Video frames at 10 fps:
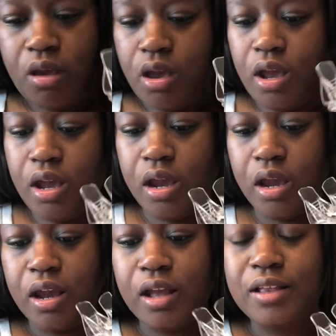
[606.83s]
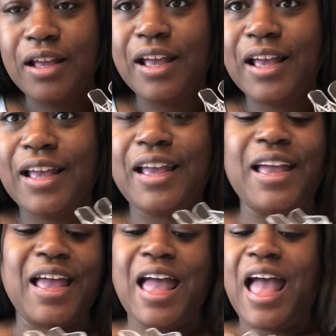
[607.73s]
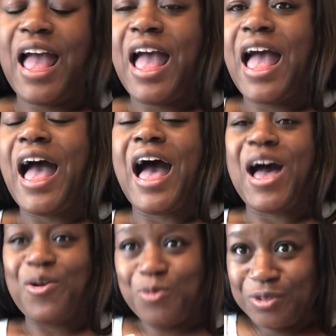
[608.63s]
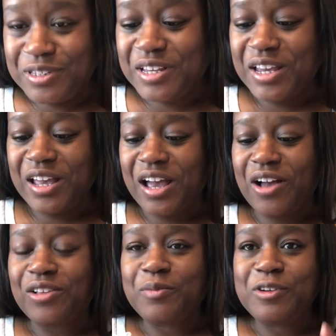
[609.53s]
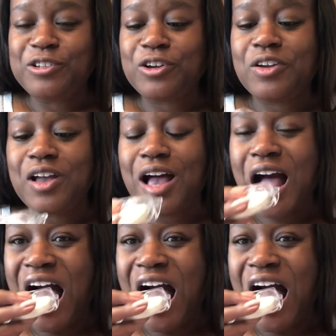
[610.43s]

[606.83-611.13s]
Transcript: And I will see y'all. Let me show y'all.